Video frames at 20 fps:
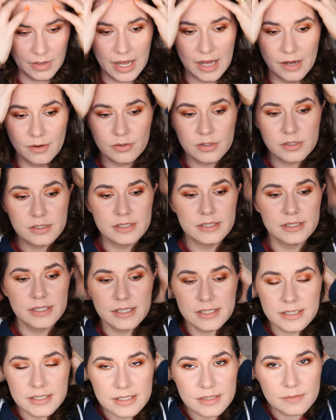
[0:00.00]
of hours,
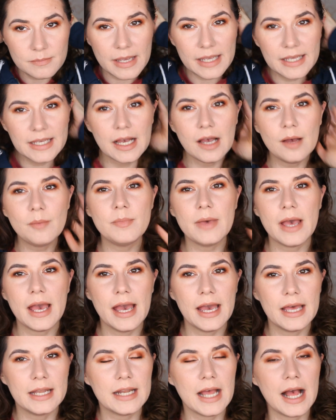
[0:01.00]
this makeup,
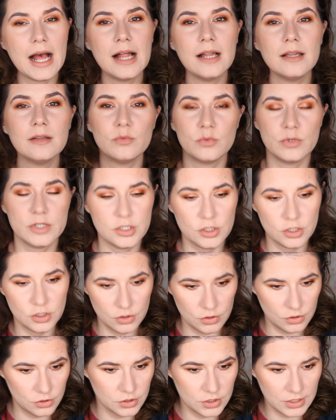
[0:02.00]
and I'll
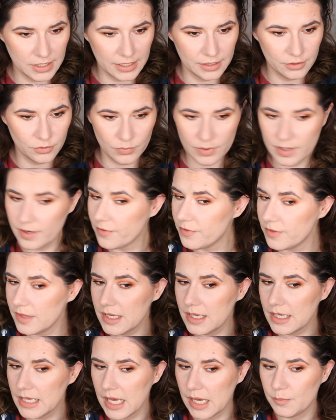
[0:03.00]
return to tell you what I
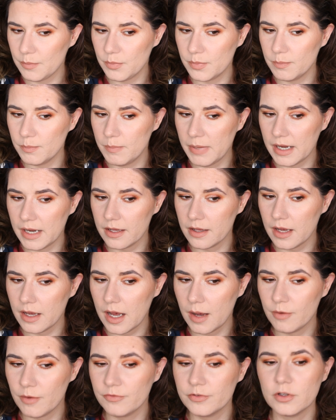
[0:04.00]
think
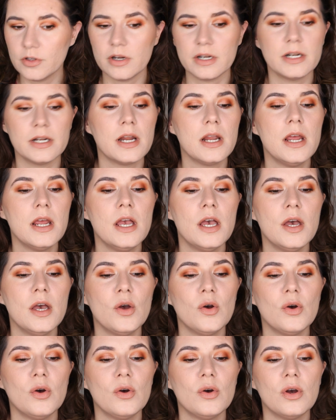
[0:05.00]
after
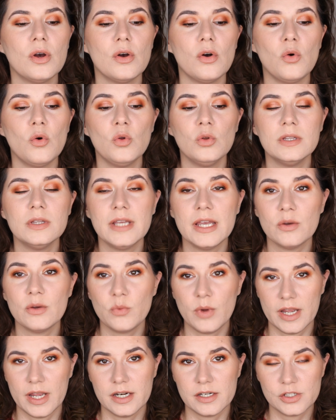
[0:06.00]
all day
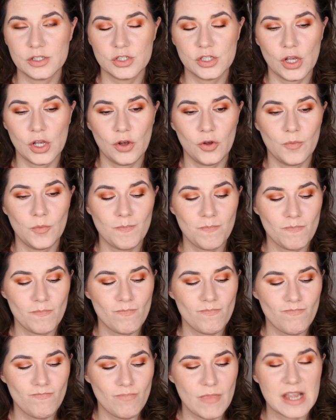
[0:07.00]
wear. So
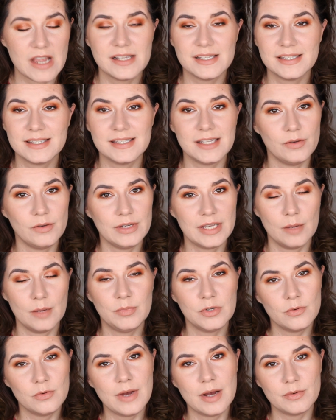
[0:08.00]
see you in a couple of